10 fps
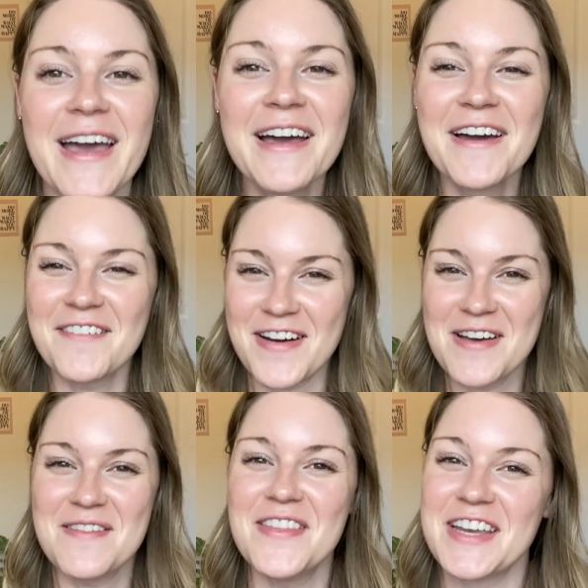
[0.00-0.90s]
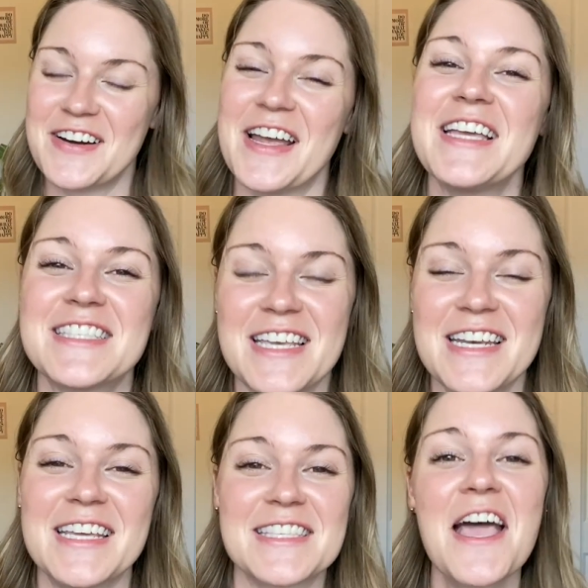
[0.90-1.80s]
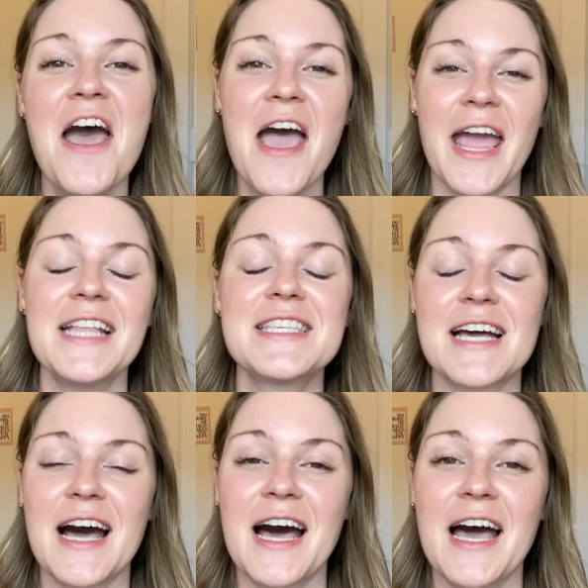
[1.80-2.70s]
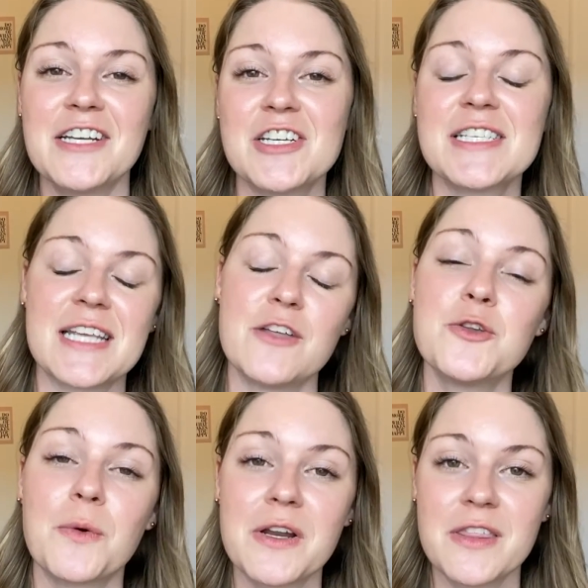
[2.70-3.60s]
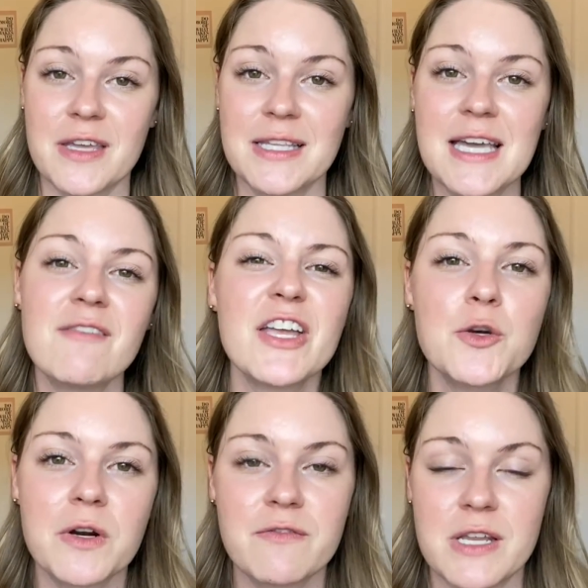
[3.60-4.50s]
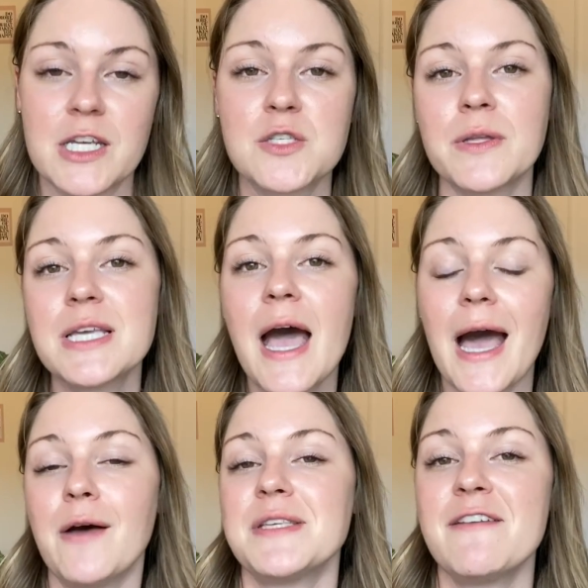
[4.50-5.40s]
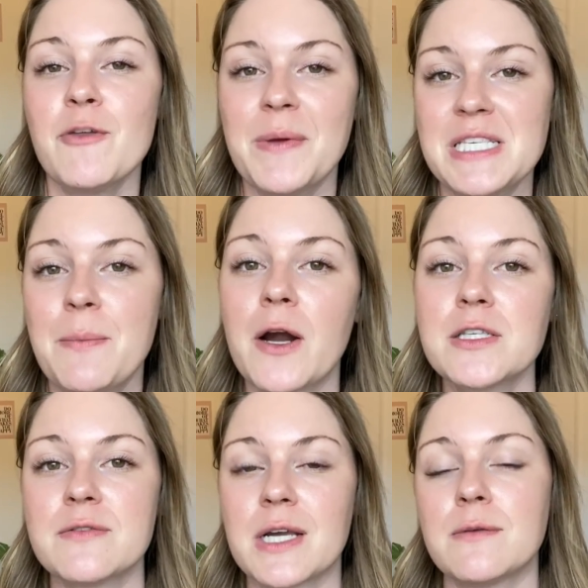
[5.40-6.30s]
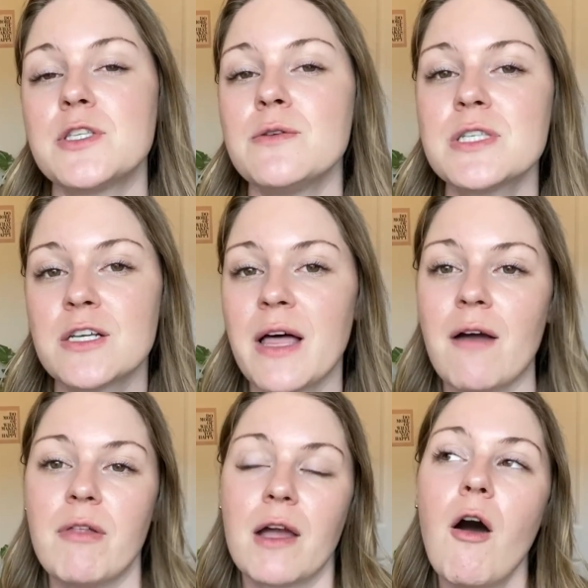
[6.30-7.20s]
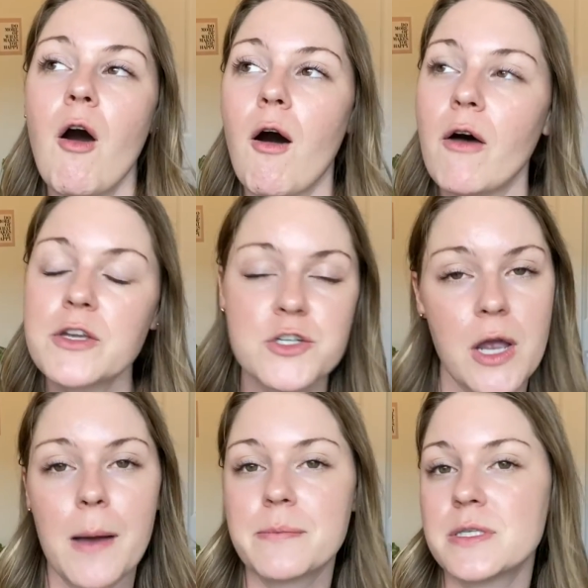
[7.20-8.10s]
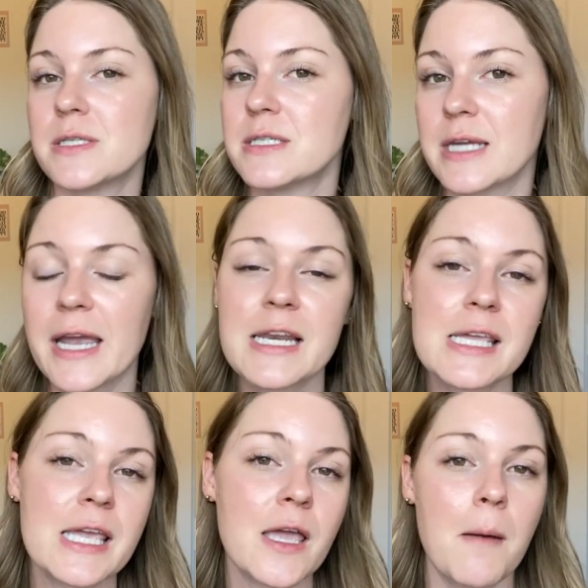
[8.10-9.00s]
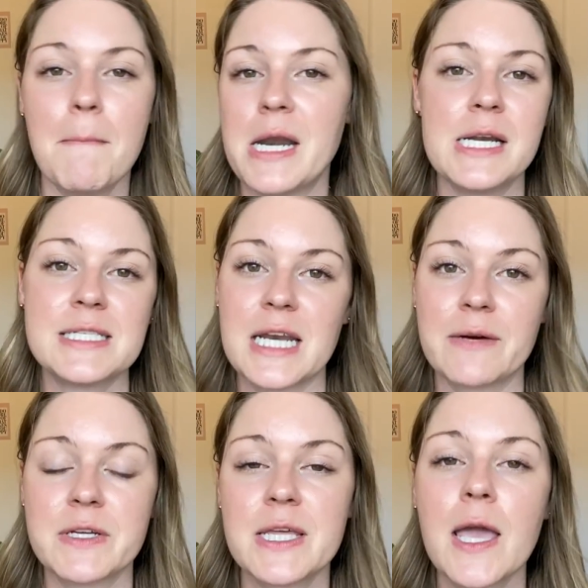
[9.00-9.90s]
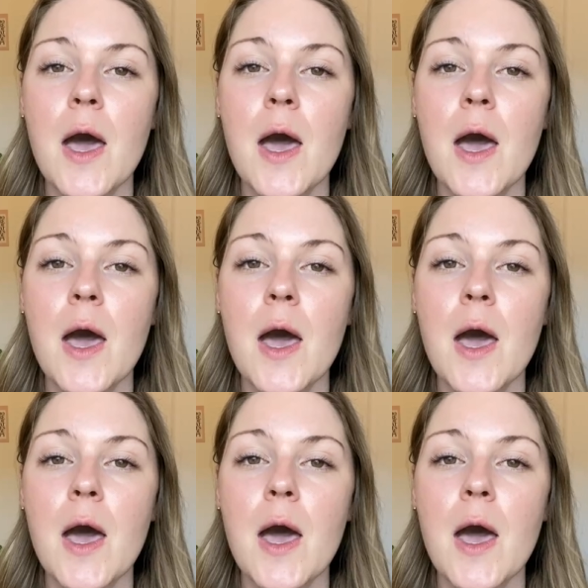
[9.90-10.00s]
from the craziness. It's just north, it's kind of like North Phoenix, so it's outside of the busy parts of town, so you still have like all the shops, dining, amenities, and everything,